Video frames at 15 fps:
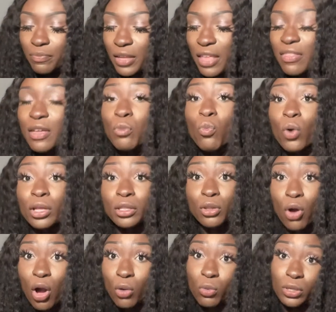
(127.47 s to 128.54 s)
and then 1
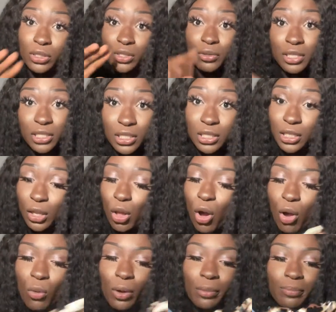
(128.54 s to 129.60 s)
long one. So this is the long
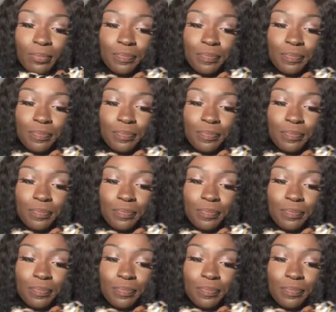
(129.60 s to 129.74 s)
one.